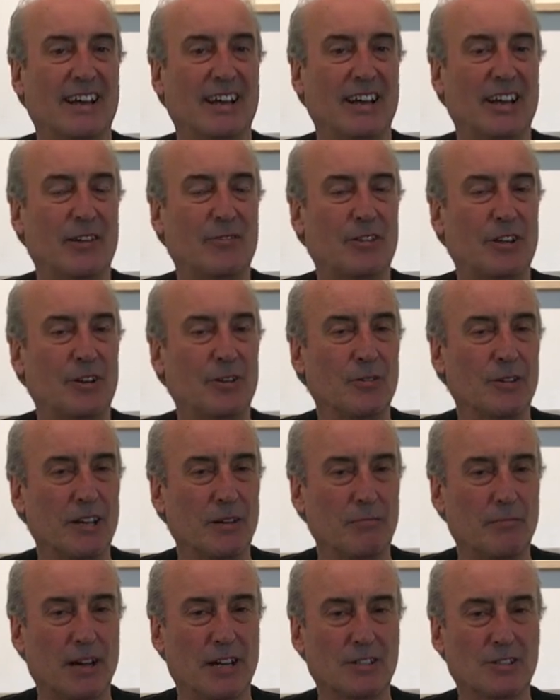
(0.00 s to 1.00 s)
If they don't
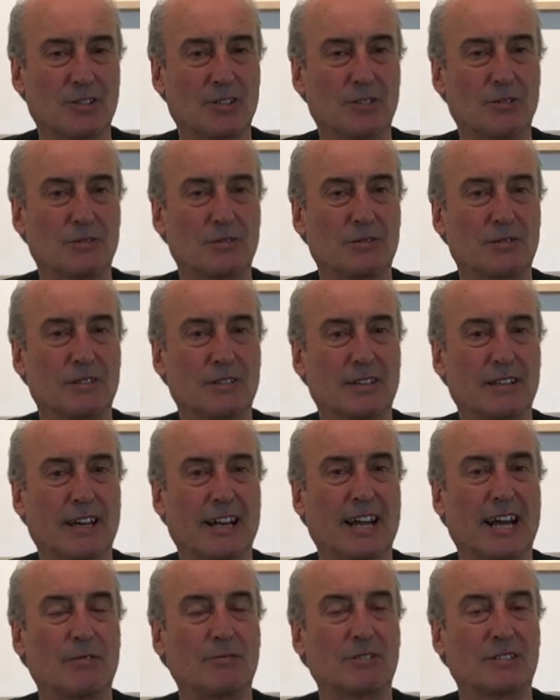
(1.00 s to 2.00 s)
get back to you,
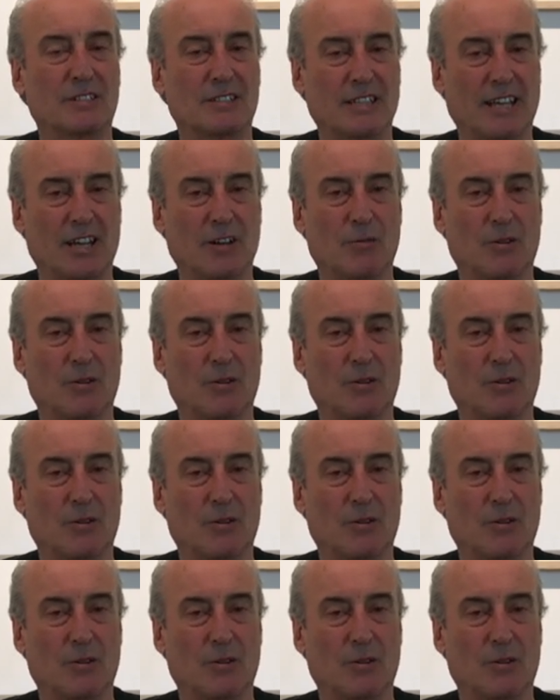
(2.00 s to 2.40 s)
then I would stay